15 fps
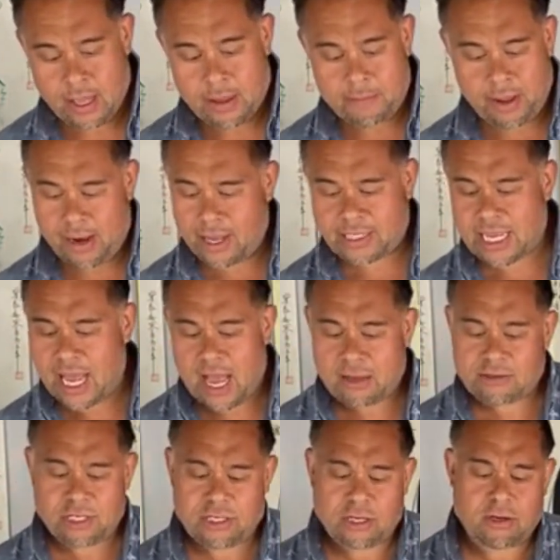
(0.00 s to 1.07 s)
But like I said,
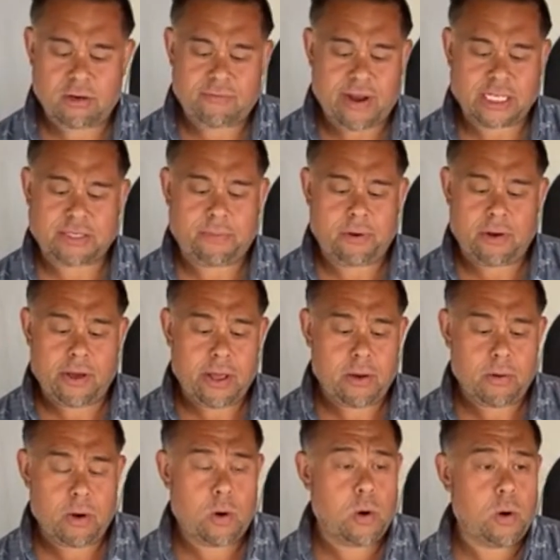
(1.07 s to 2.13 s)
just a good vegetable oil,
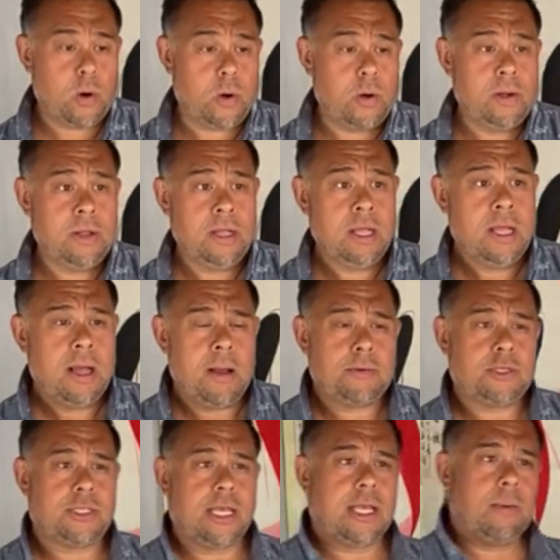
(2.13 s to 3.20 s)
or I'm
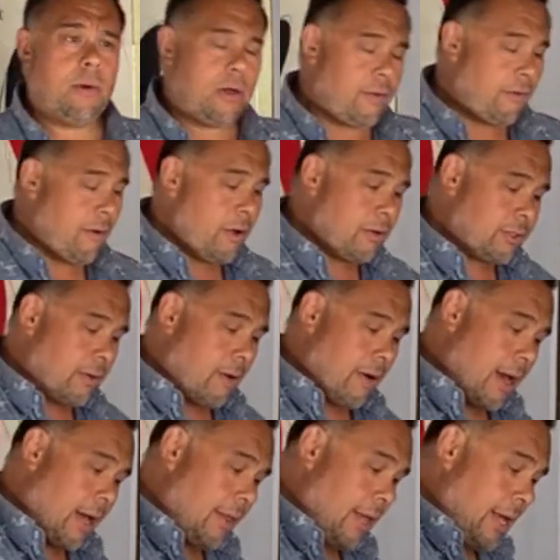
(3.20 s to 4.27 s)
just thinking what other oils there are
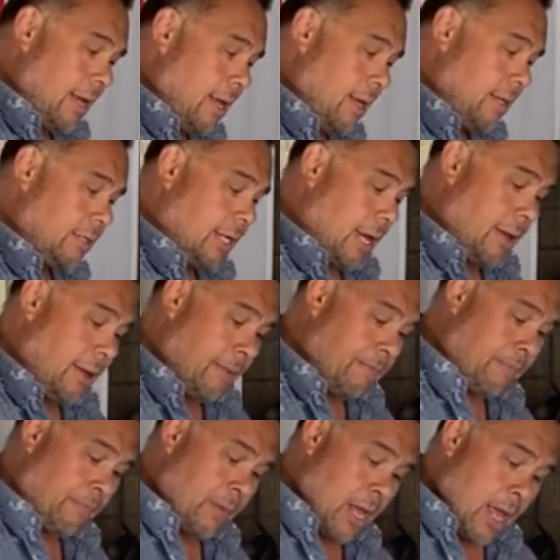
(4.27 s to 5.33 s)
out there. So,
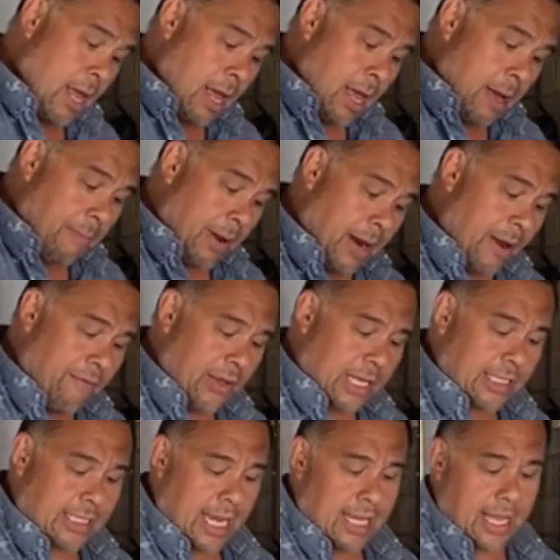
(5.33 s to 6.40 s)
but I don't know if you can
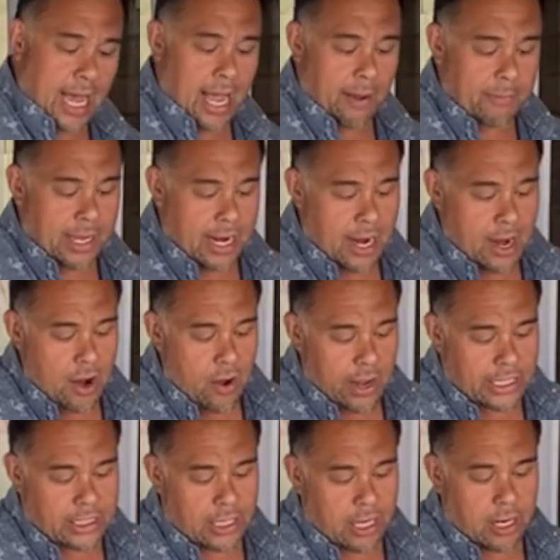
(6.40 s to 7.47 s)
see that. I'm getting a
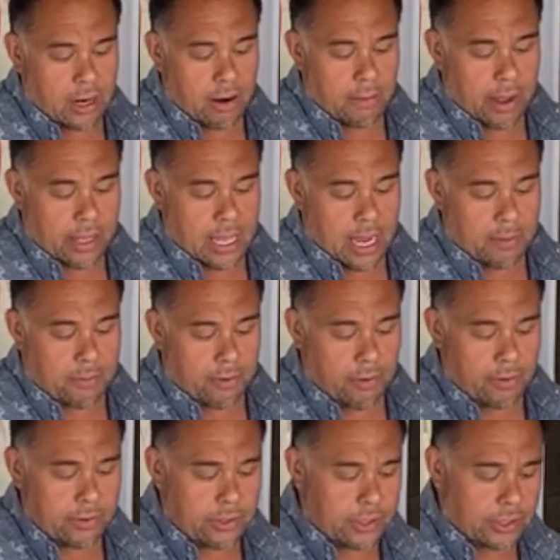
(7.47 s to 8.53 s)
nice colour on my king
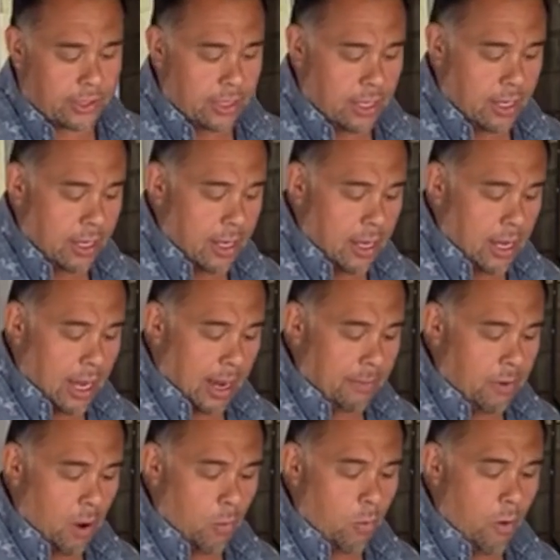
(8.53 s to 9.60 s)
prawns. I'm
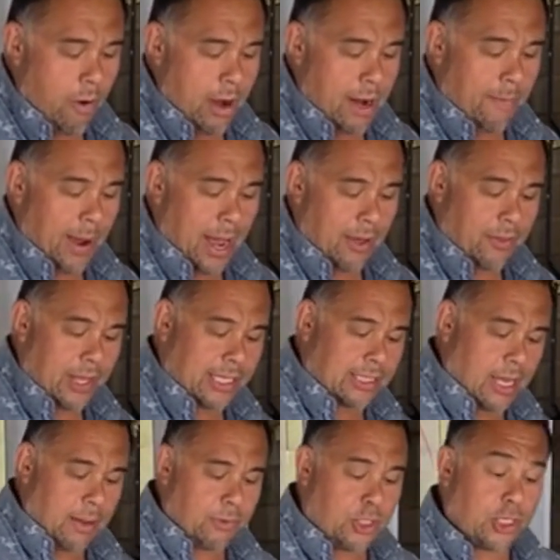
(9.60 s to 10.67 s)
not worrying about this
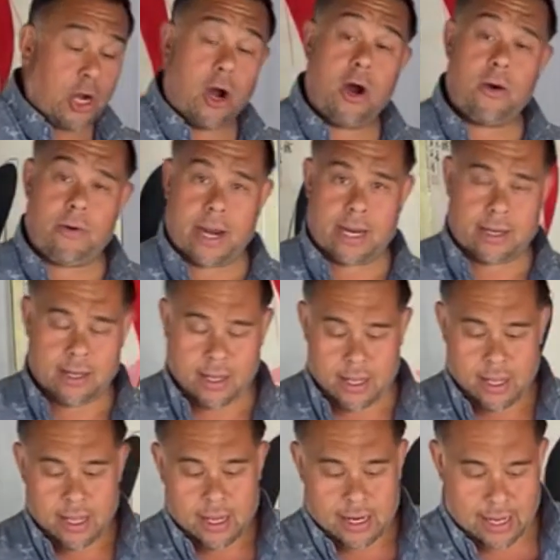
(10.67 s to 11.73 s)
charring.
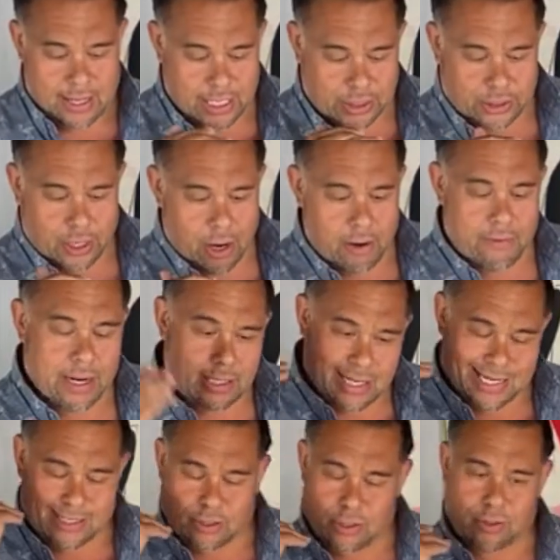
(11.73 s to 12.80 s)
Now this charring
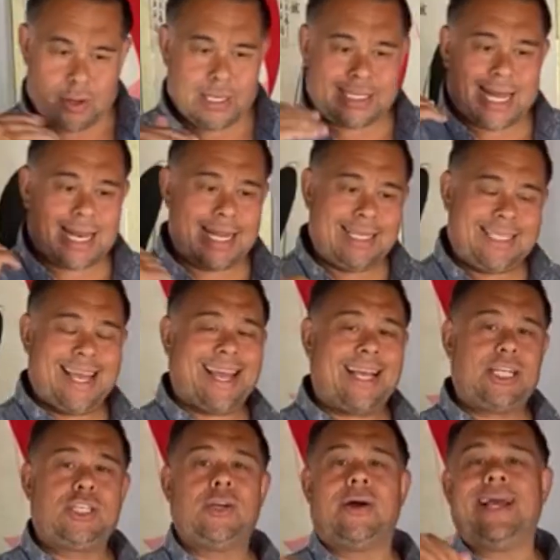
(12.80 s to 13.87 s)
is just, it's adding
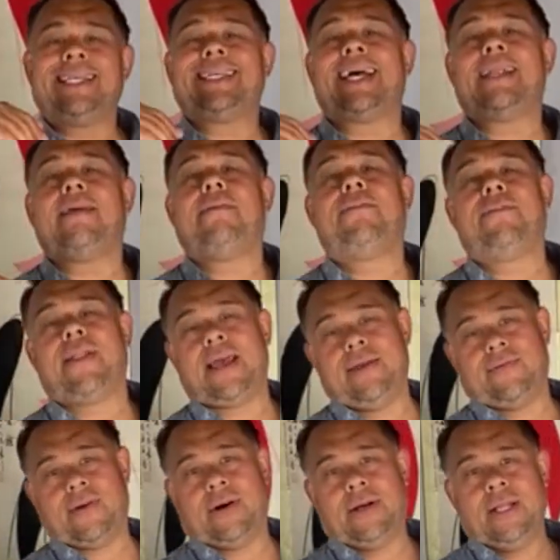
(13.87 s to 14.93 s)
texture, it's adding
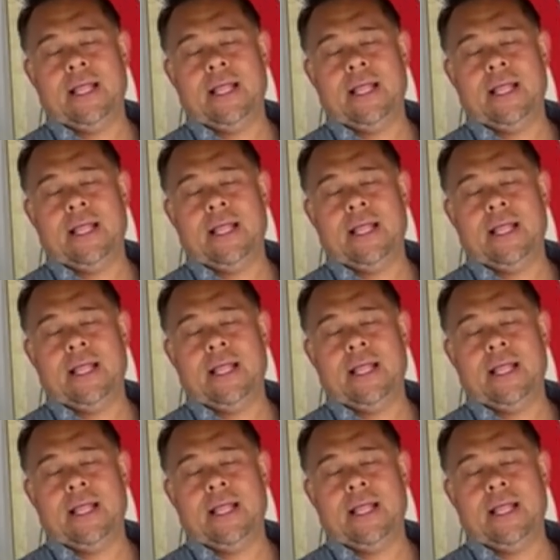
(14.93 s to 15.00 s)
flavour.